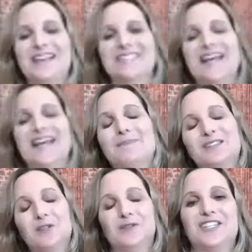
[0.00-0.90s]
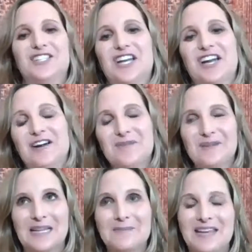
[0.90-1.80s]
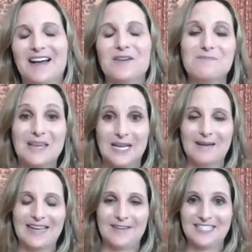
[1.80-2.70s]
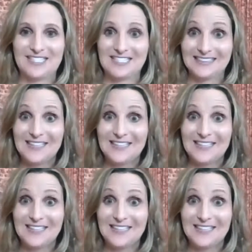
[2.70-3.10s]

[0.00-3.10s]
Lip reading: yes, absolutely, Sharon. Well, let me begin by giving just